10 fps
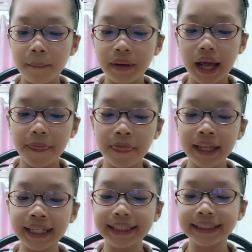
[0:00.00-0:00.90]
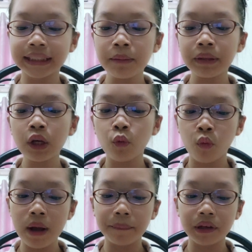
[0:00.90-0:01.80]
But I think he simply
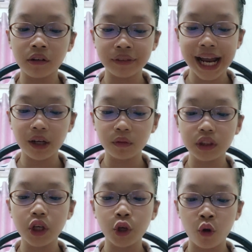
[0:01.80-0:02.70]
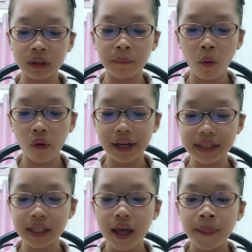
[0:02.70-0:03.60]
whipped the ground, not the
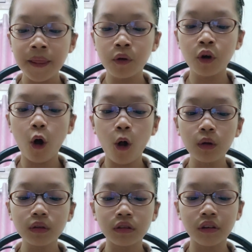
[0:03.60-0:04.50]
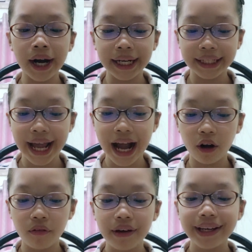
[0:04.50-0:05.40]
boys. They were all crying
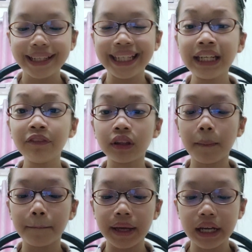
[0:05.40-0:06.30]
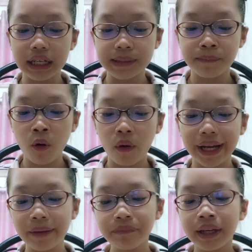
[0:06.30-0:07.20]
now, even the biggest
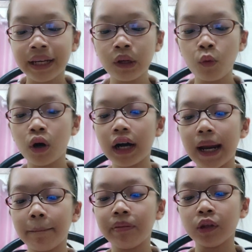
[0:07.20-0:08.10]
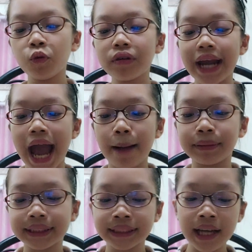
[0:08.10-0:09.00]
boy. He wore a blue cap
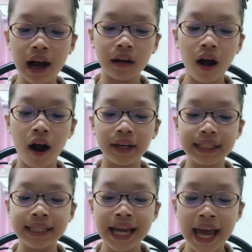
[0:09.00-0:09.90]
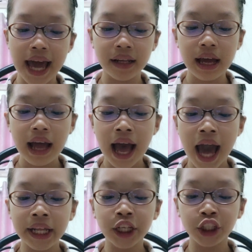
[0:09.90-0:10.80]
stuck on his head
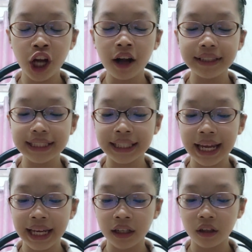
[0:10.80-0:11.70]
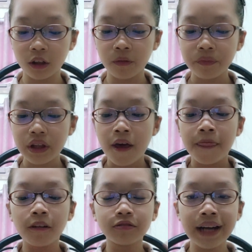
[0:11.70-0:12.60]
at a jaunty angle.
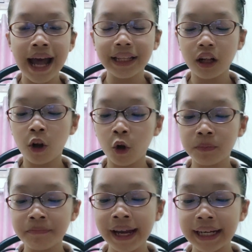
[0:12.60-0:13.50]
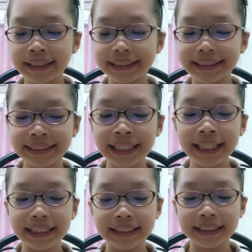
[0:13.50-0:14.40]
The red-coat man
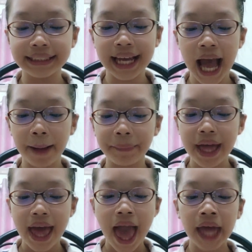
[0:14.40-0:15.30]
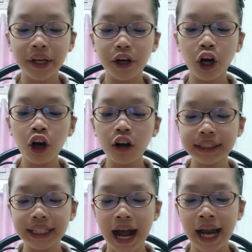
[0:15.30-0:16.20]
seized his cap and
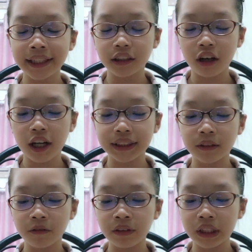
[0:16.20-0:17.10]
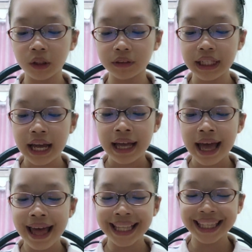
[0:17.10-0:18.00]
hurled it high across the field,
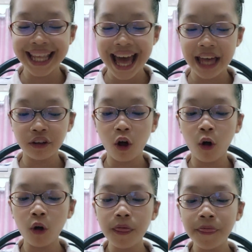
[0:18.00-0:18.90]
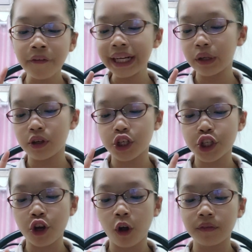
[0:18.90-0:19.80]
and then all 3 were
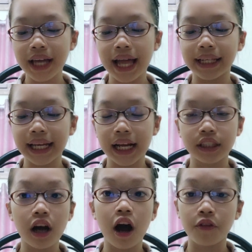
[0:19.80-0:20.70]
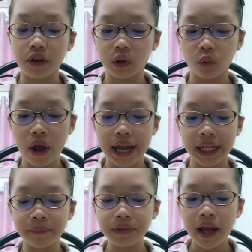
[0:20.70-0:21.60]
shoved and kicked on their
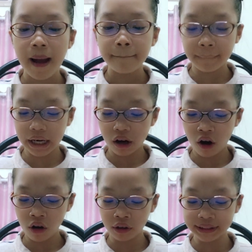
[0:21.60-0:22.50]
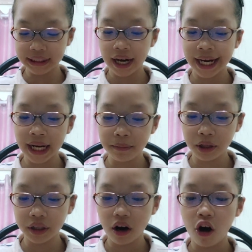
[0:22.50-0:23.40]
way. My heart
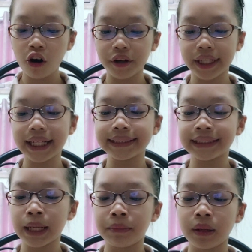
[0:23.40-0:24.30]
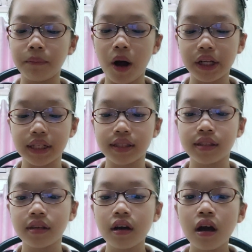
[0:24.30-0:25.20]
hammered hard inside my bodice.